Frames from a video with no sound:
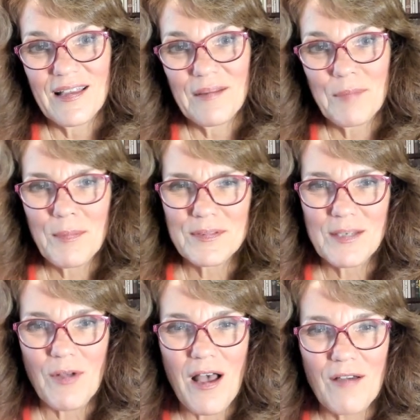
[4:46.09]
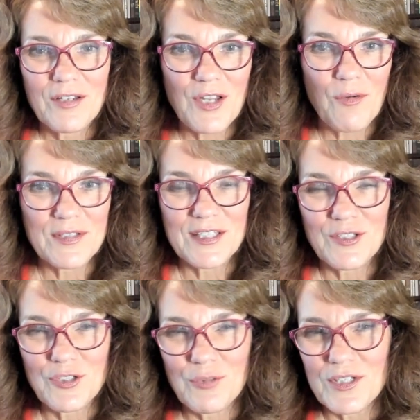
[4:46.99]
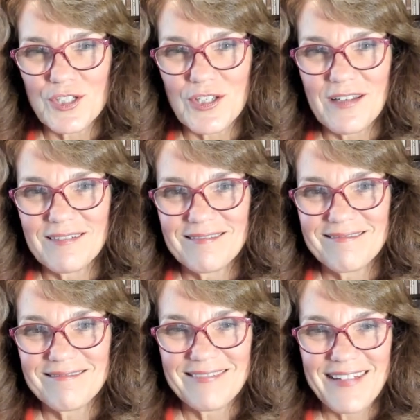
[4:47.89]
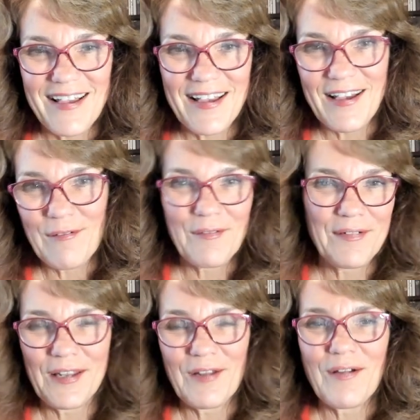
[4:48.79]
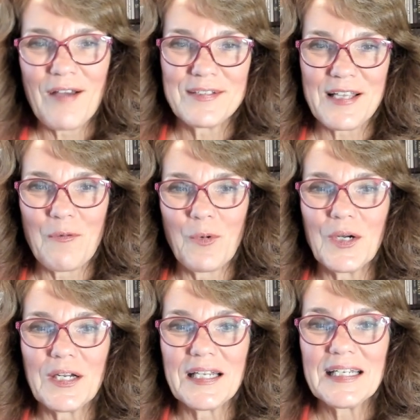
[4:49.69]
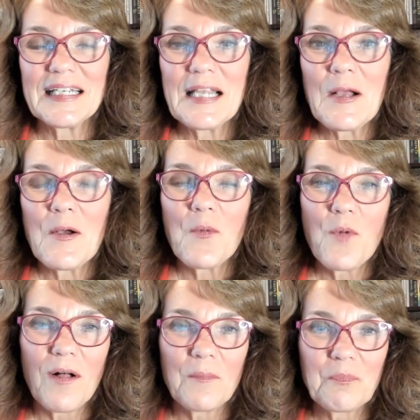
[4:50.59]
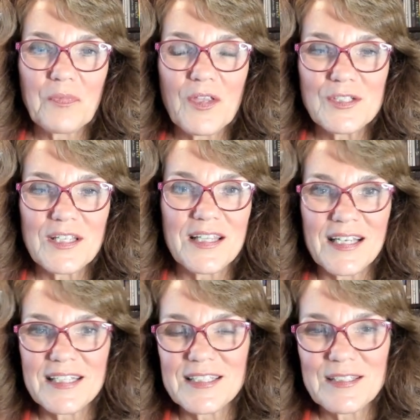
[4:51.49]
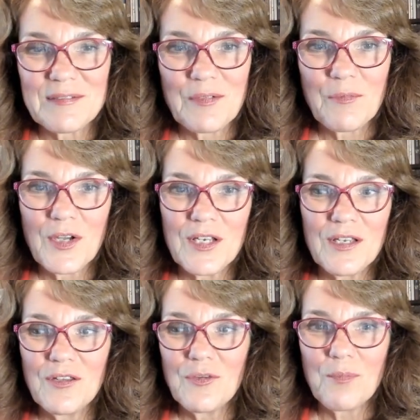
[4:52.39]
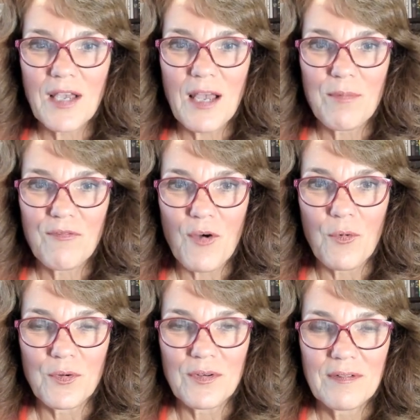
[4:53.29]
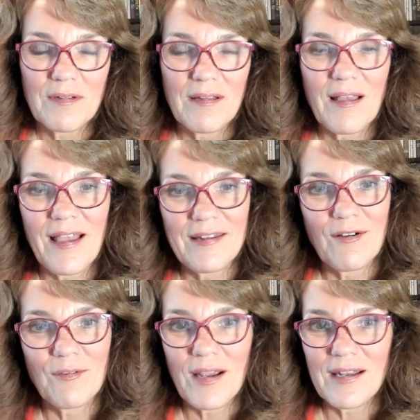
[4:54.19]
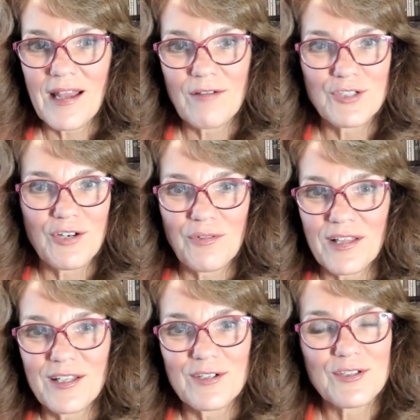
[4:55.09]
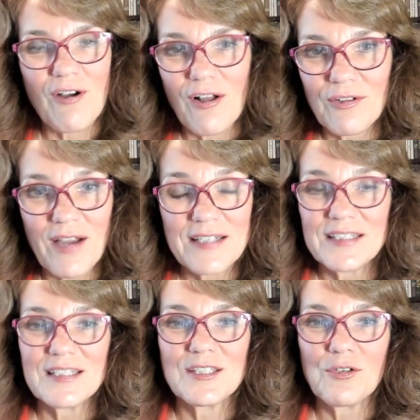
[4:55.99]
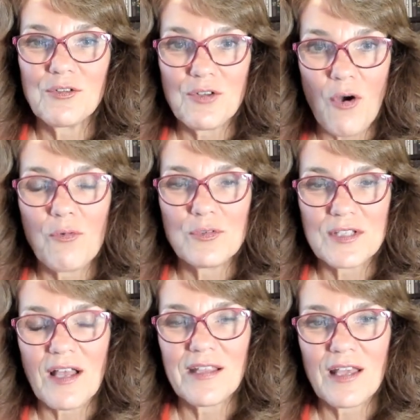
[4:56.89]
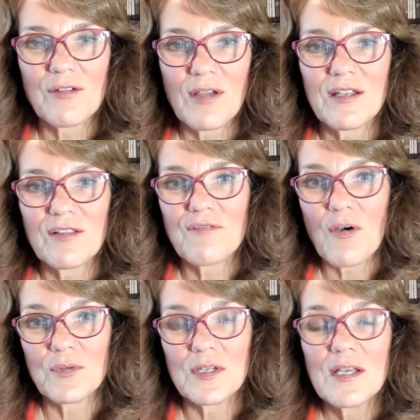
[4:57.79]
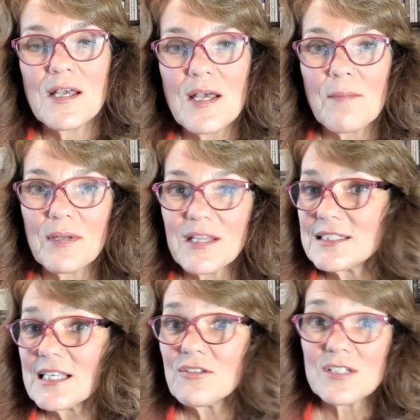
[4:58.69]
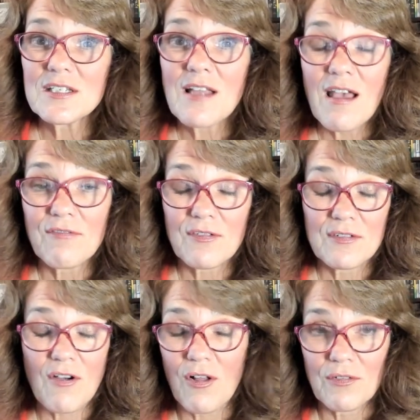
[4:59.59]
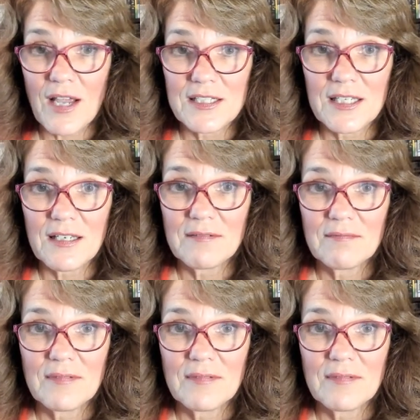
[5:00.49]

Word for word: People say, well, how do you know it's intuition? How, how you know, how does that work? Well, here's the thing is, when you pick up a phone, I know right now generally there's caller ID, so you know who's on the other end of the phone. But let's say you didn't have caller ID